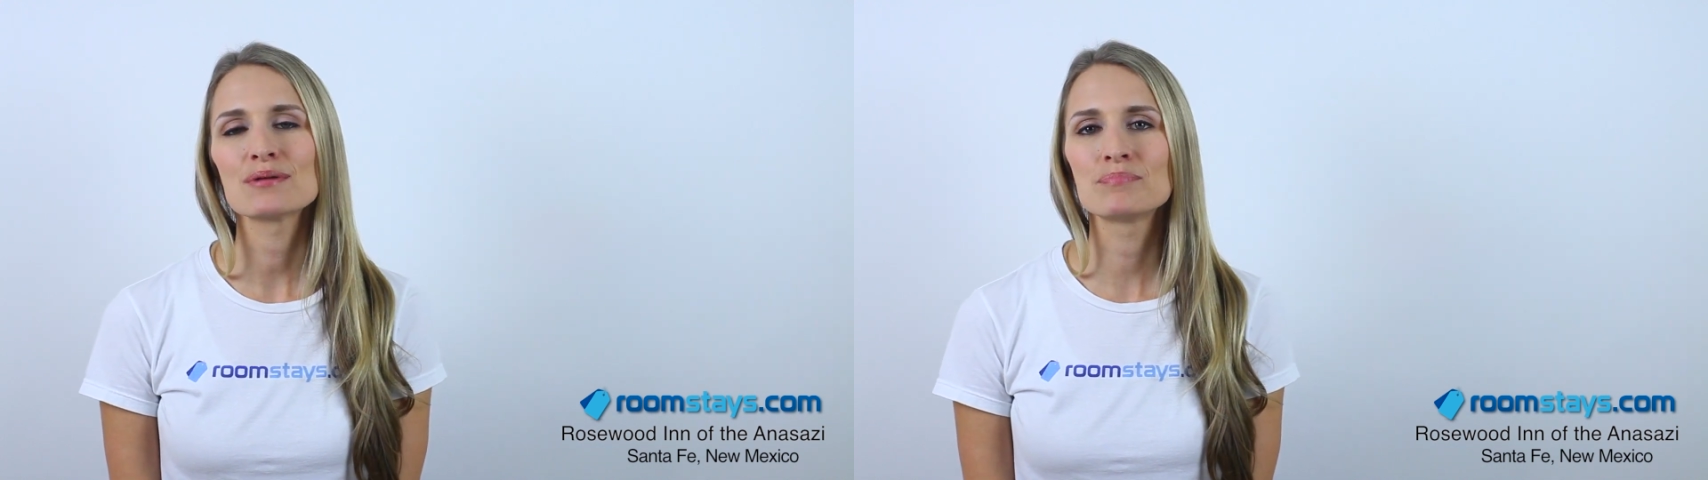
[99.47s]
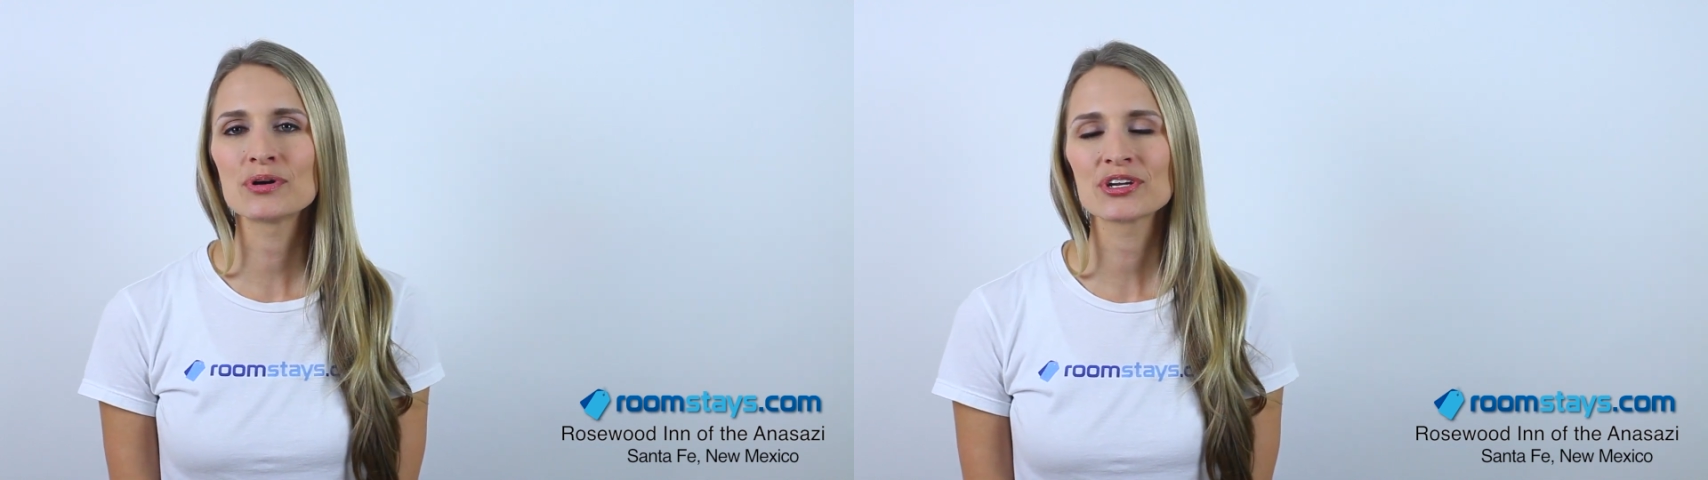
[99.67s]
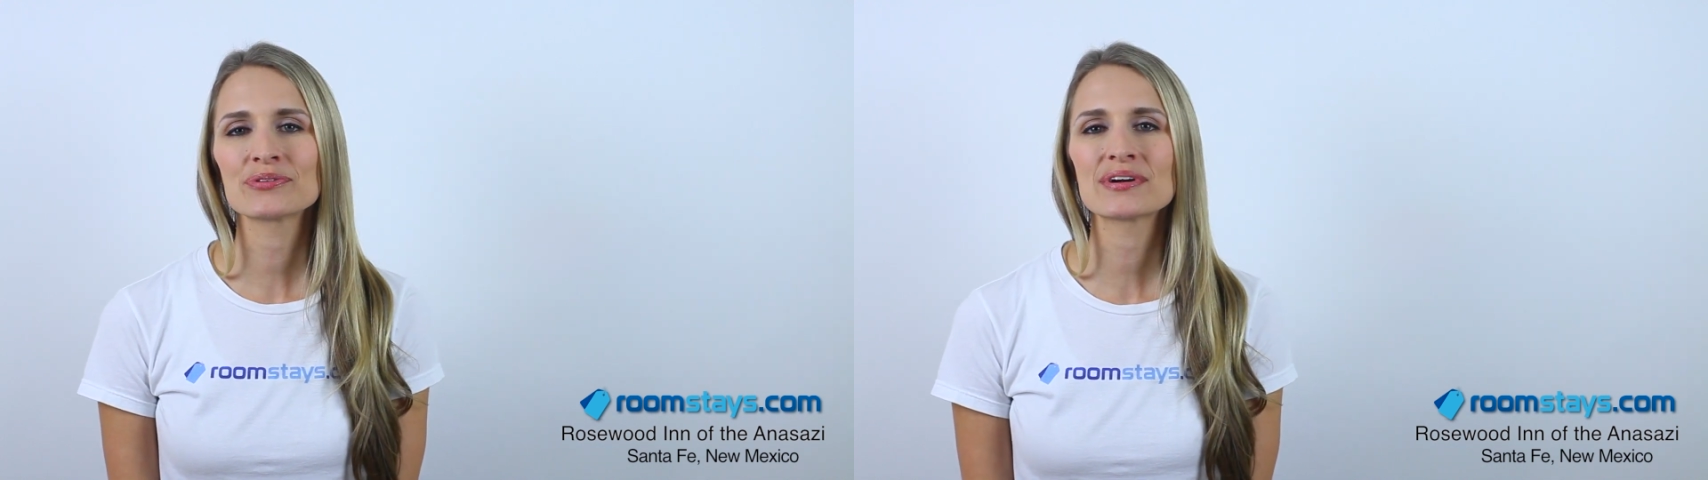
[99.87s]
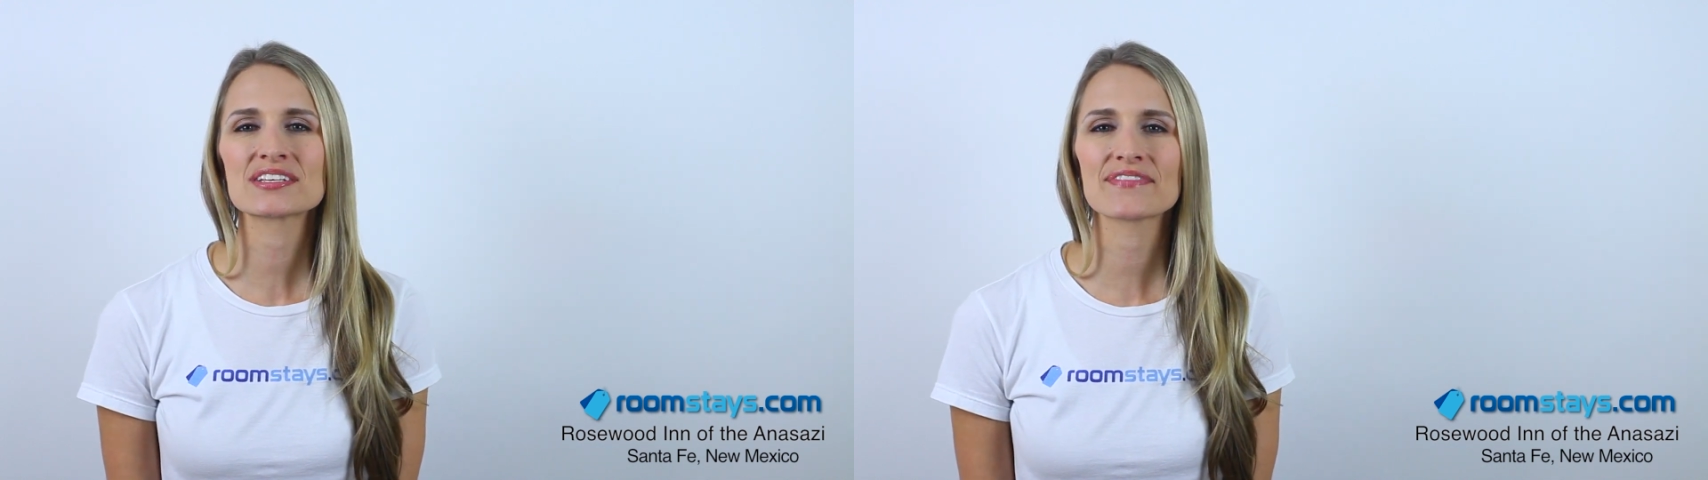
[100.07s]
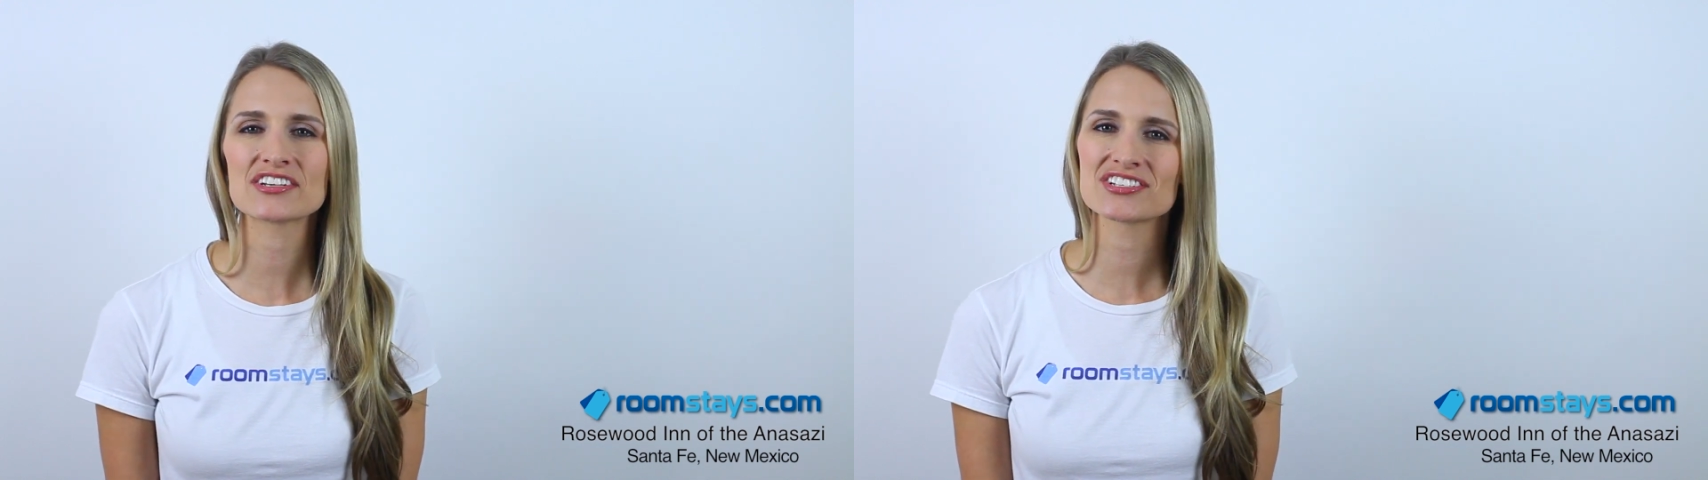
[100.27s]
book your
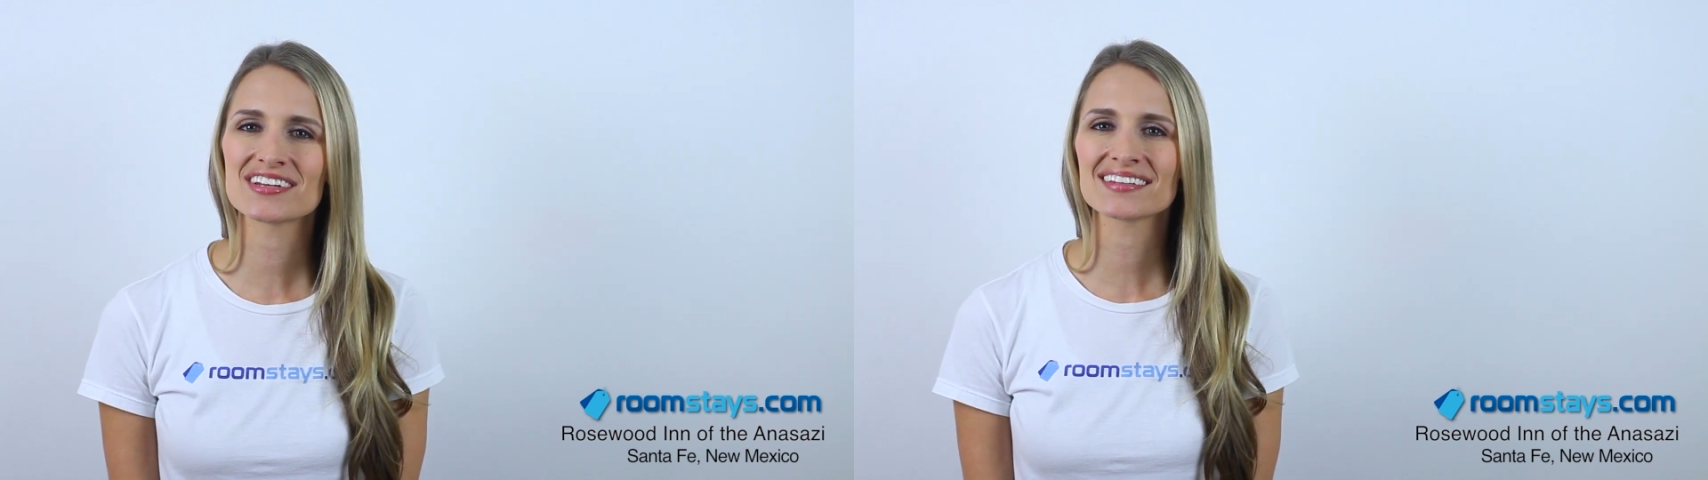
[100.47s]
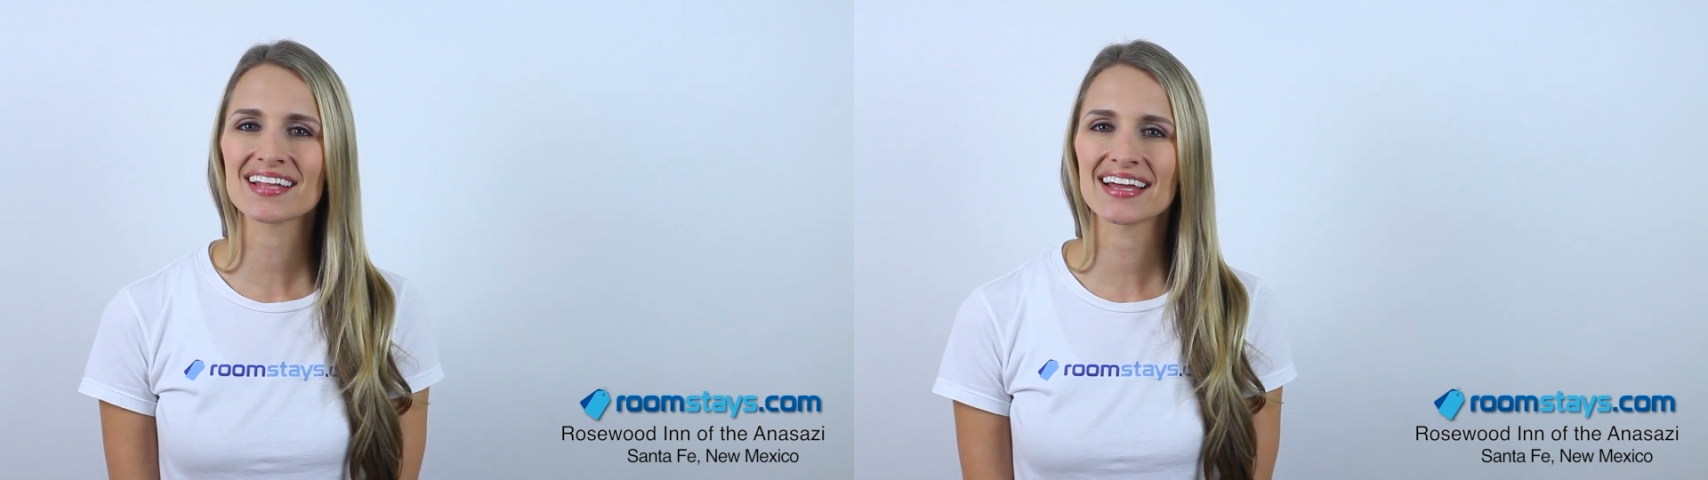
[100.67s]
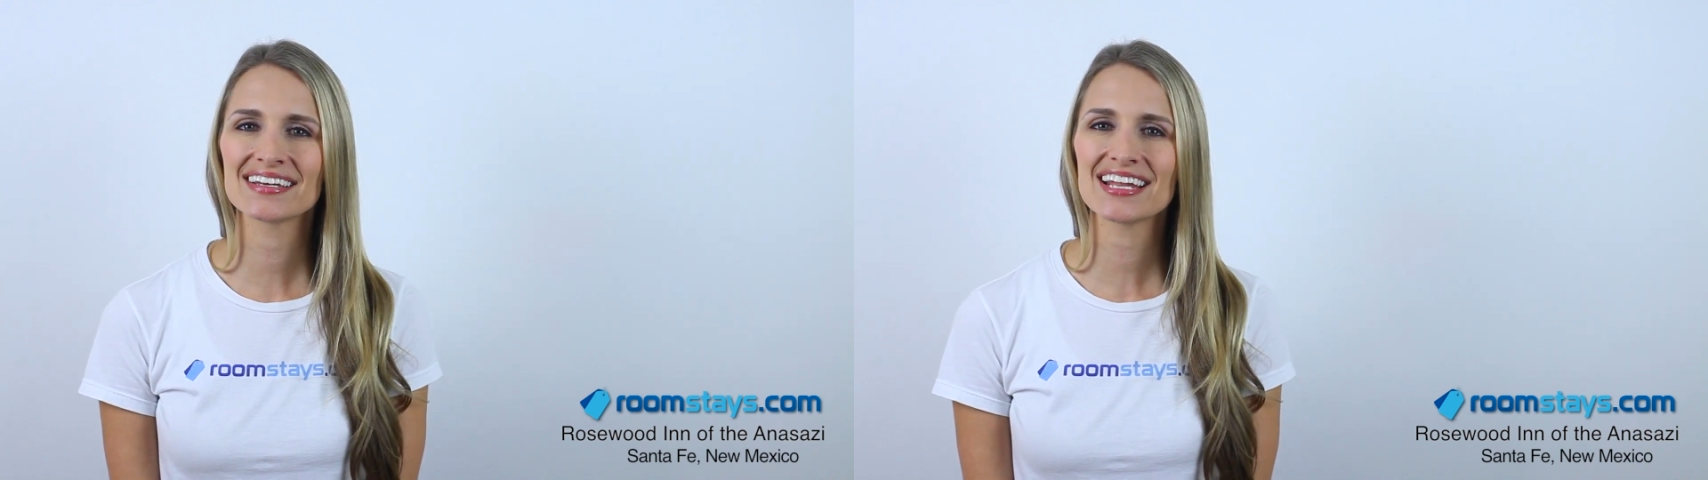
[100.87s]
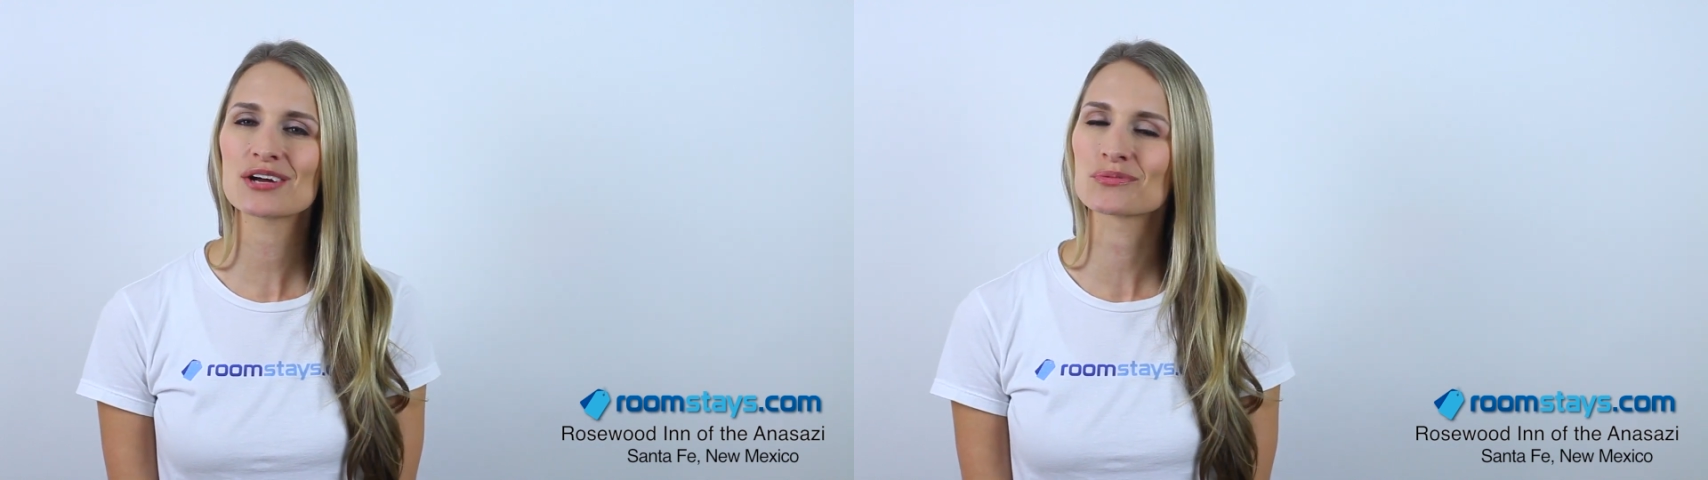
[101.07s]
reservation online at